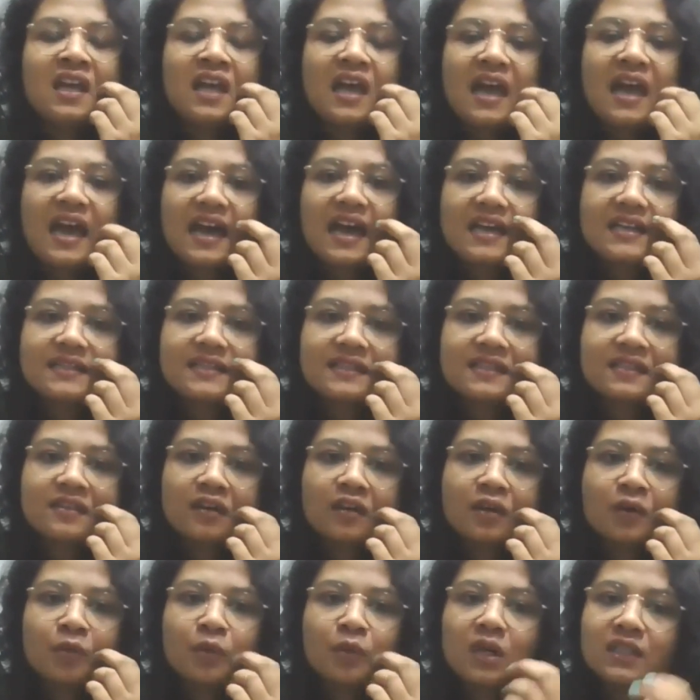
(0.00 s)
has
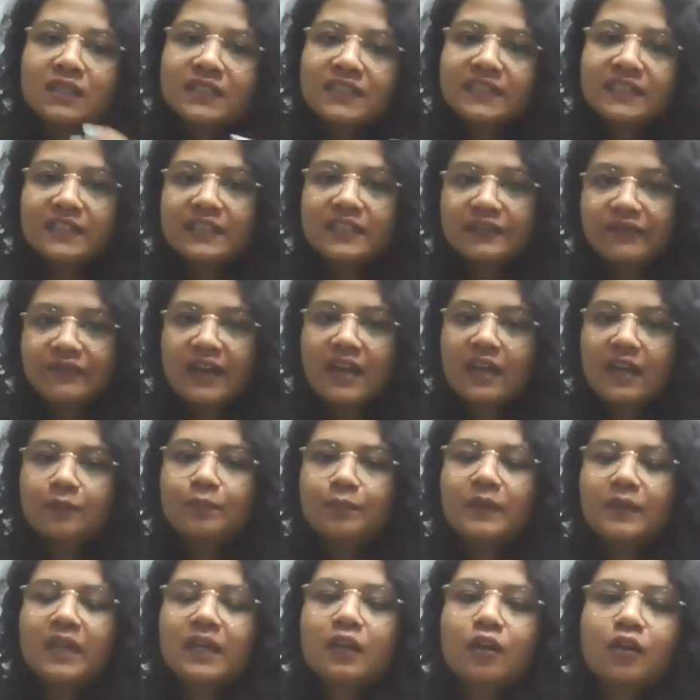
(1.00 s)
worked in the
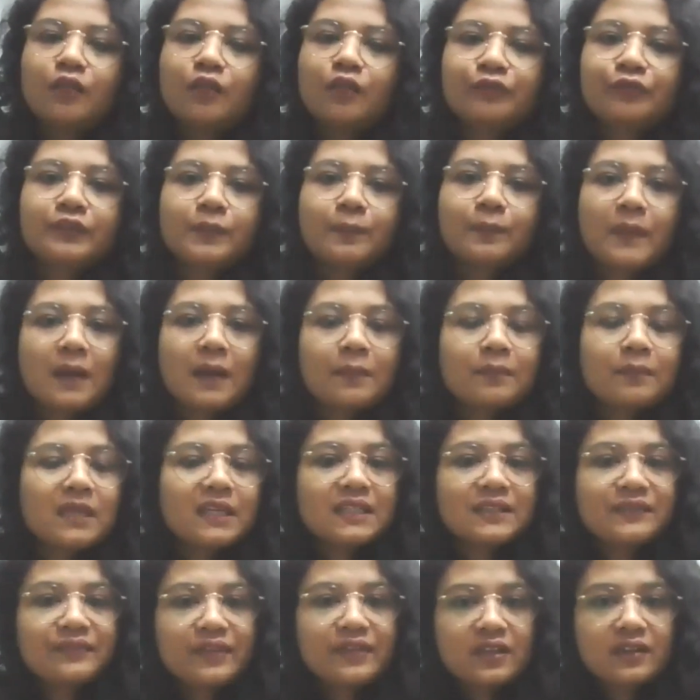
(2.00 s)
development of the
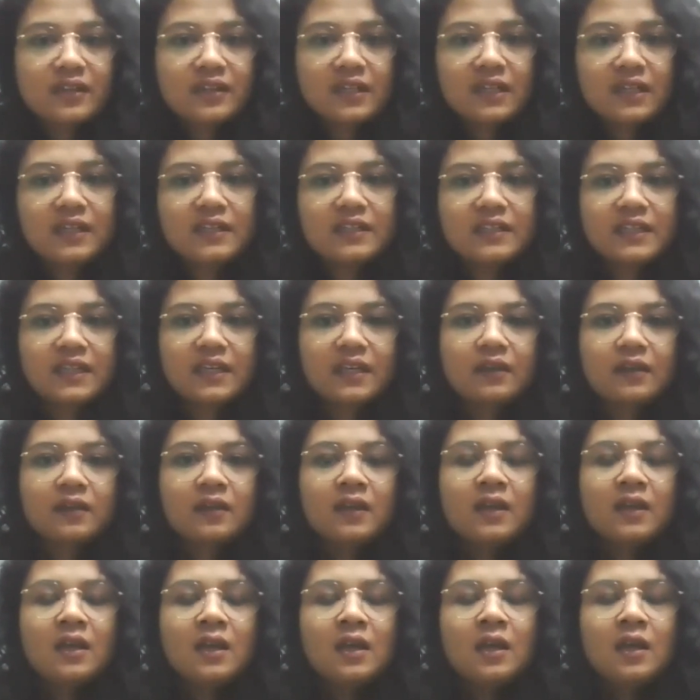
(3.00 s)
public sphere in India.
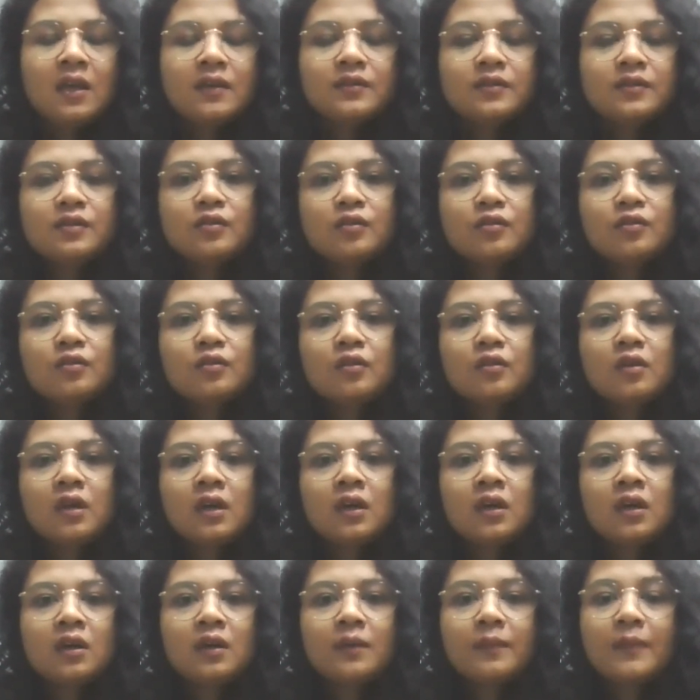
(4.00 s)

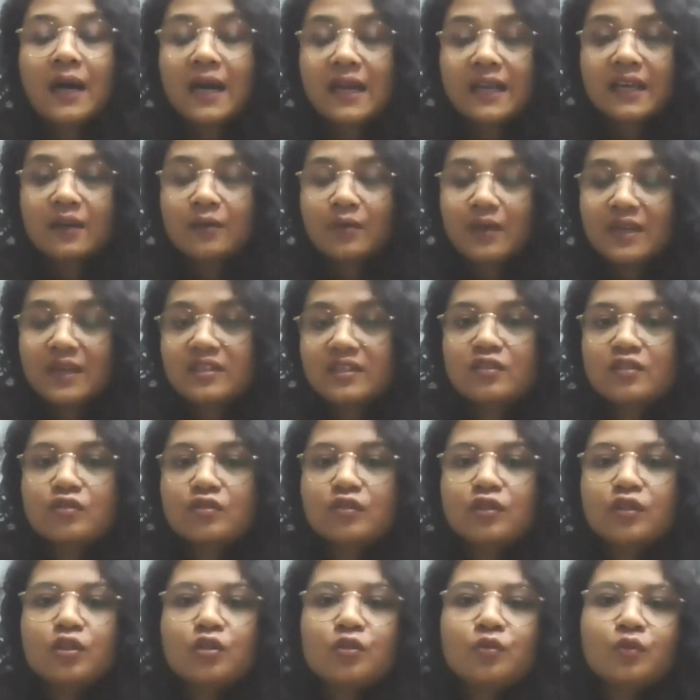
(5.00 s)
So my question
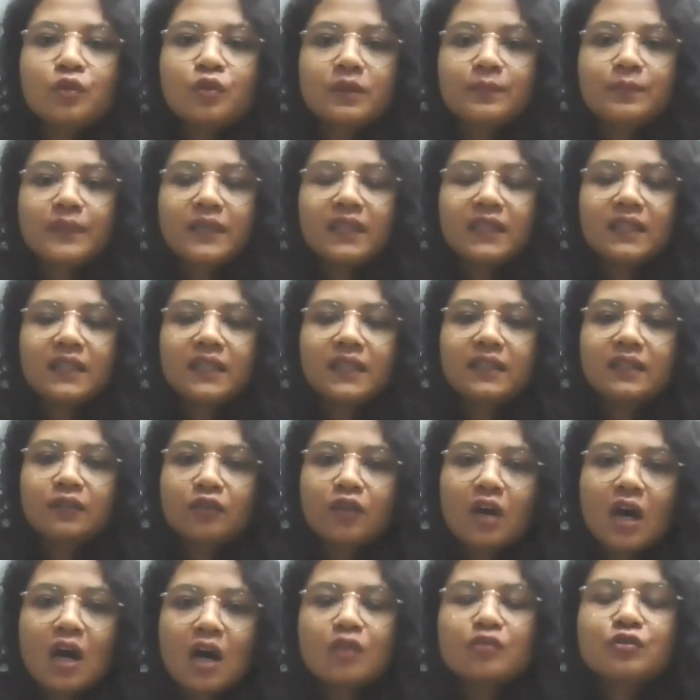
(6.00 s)
to you would be that,
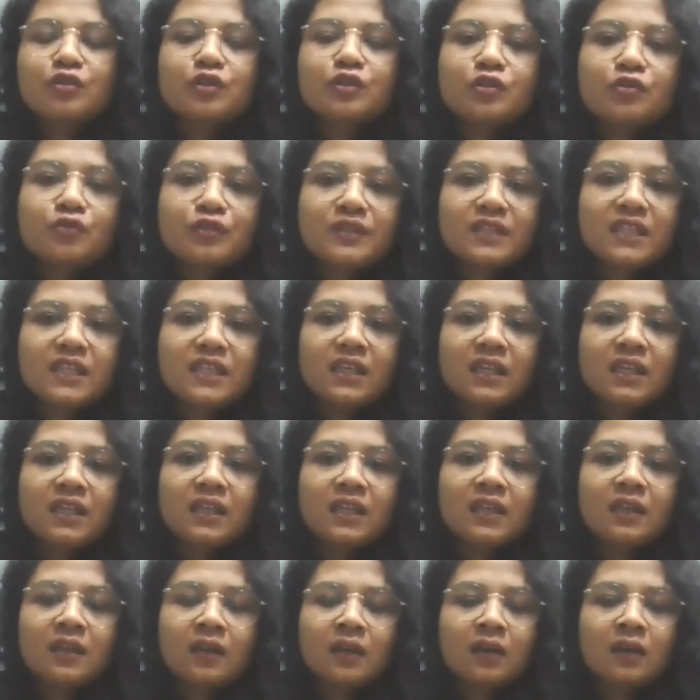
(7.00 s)
how do you
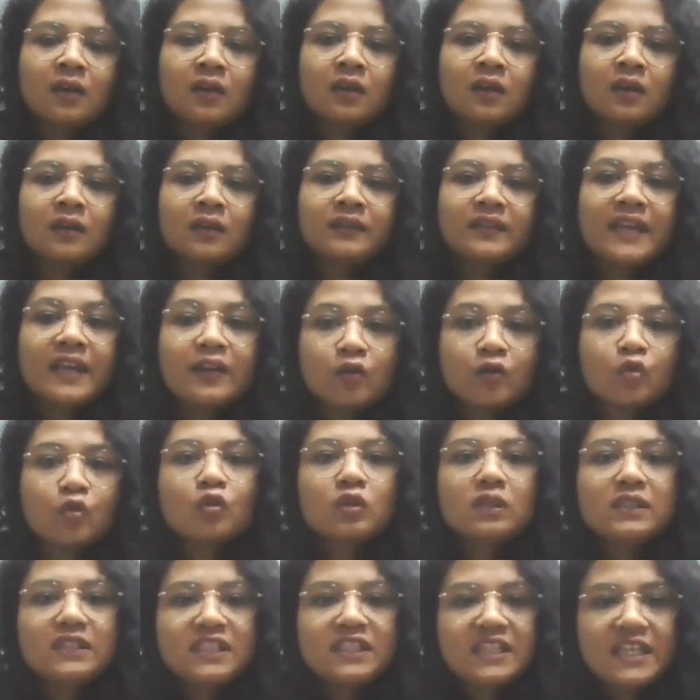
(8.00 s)
see their
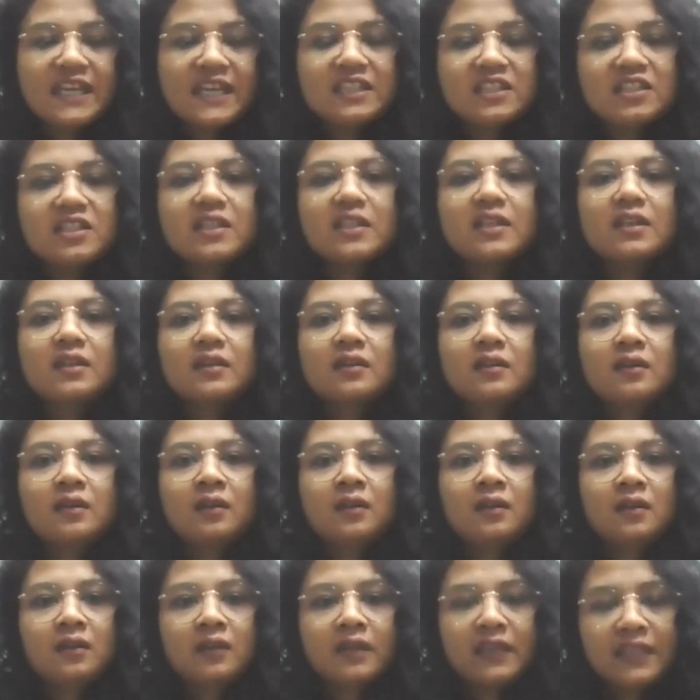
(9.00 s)
role changing
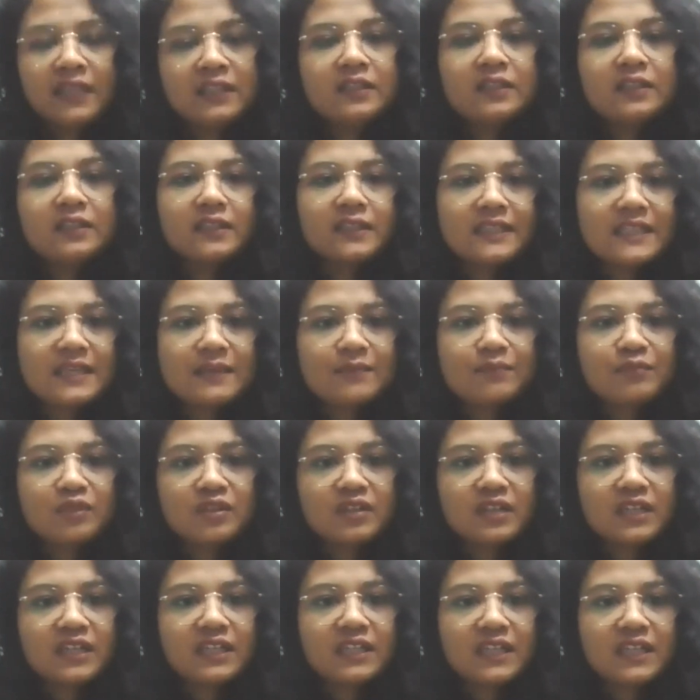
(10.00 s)
in the
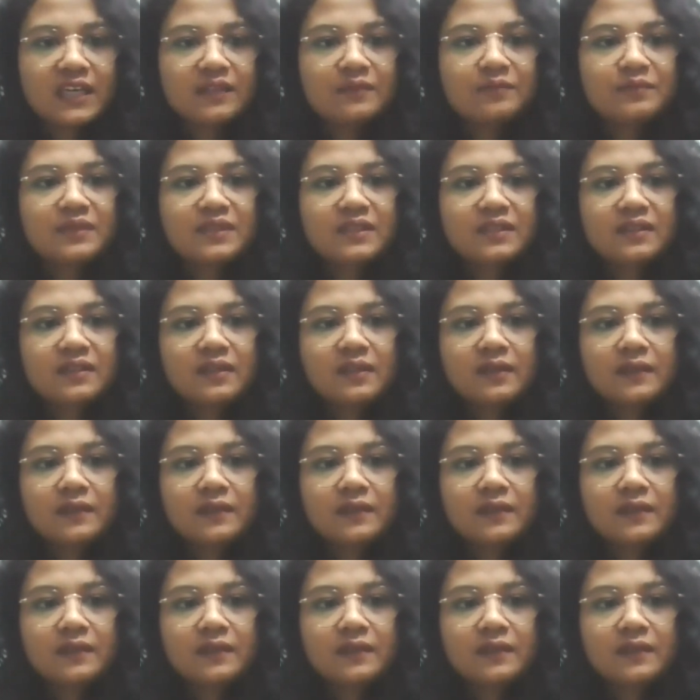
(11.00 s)
contemporary times?